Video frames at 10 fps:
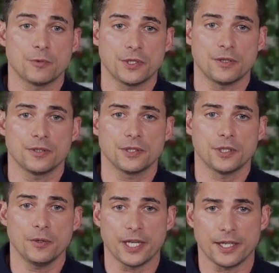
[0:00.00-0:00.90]
and return to
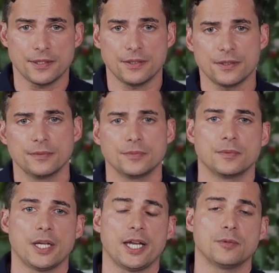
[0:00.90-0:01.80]
Codex.
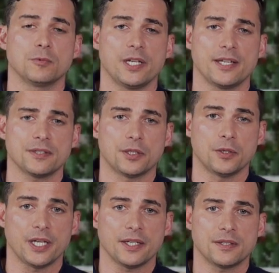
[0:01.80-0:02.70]
And we'll ask
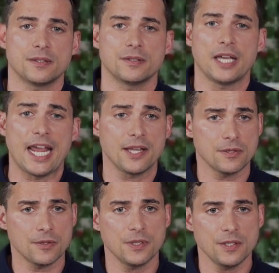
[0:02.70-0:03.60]
Codex,
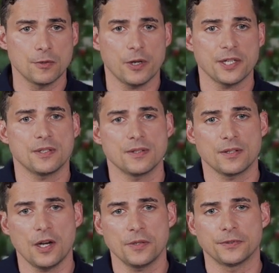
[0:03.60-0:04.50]
answer these questions
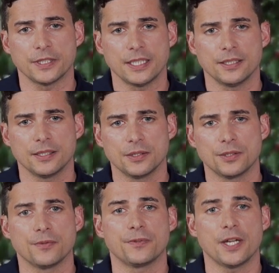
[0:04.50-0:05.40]
thoughtfully.
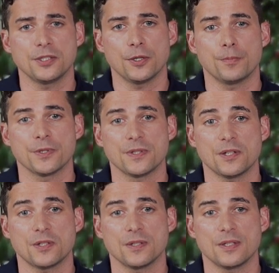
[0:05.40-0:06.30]
Defend your
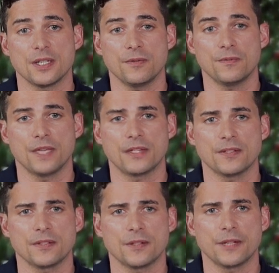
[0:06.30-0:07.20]
positions if
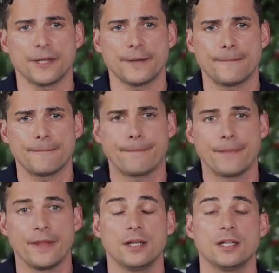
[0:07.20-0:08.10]
necessary.
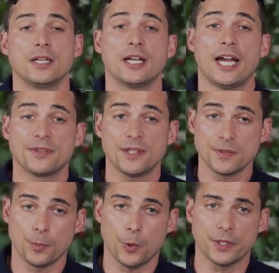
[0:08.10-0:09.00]
At
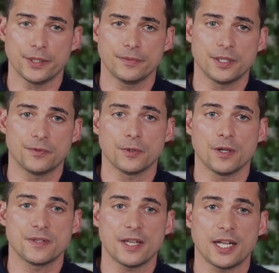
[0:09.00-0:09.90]
this point, if you're
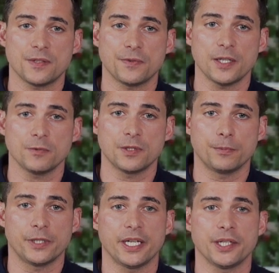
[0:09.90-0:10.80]
unsatisfied with the
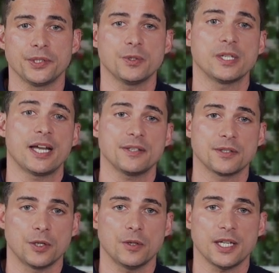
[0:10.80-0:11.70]
plan, you can
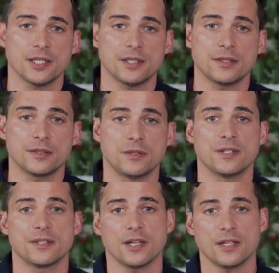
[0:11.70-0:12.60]
ask Codex to
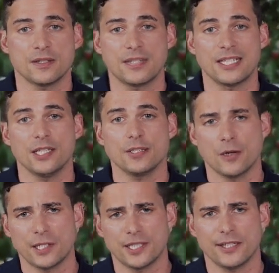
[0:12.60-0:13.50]
discuss the key
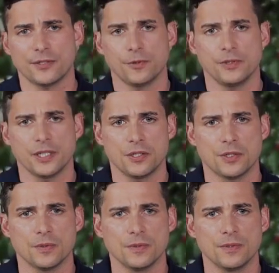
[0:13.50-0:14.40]
architectural
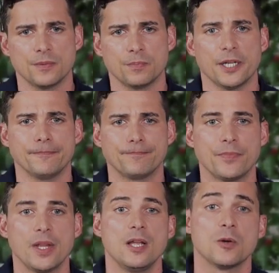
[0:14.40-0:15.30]
issues, but
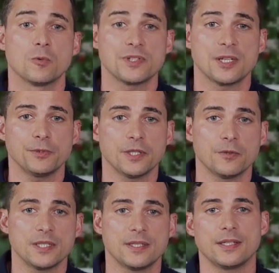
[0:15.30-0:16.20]
we're simply
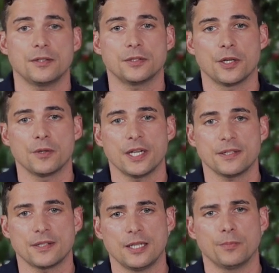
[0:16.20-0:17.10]
going to tell
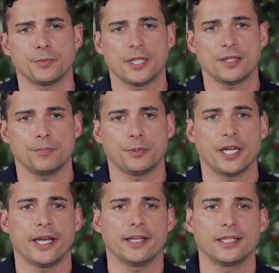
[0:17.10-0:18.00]
Codex to implement the
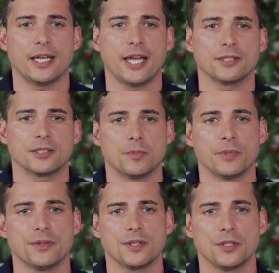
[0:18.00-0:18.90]
plan and
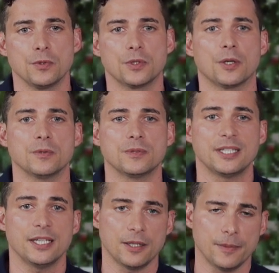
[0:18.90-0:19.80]
commit the new code to
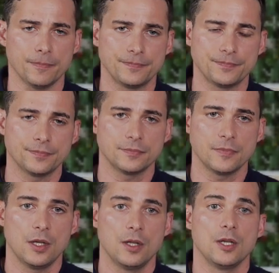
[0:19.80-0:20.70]
GitHub.
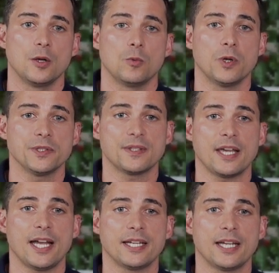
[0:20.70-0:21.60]
Once
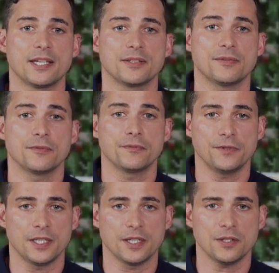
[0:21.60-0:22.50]
that has
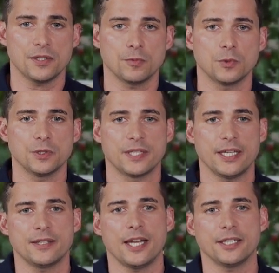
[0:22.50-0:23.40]
finished, we'll
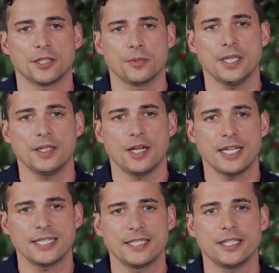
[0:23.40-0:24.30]
take that commit
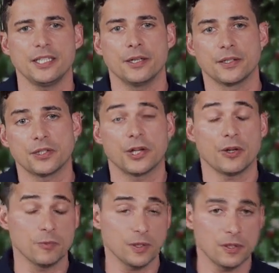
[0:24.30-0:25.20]
ID,
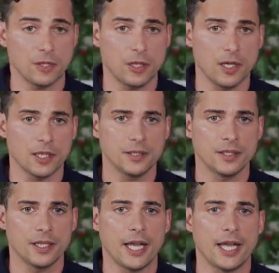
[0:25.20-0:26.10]
share it with Claude,
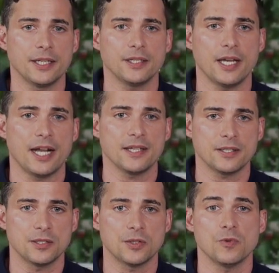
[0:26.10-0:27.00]
and
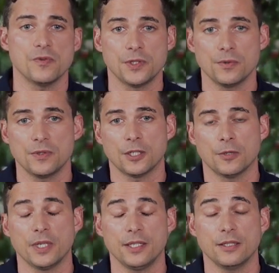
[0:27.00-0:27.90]
ask it to review the
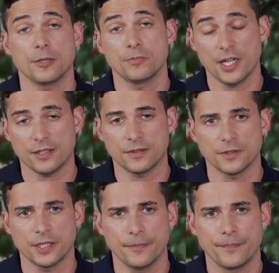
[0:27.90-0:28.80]
commit
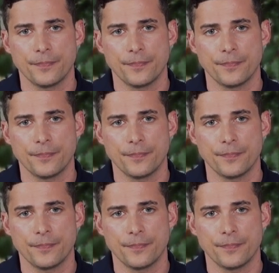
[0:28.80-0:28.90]
objectively.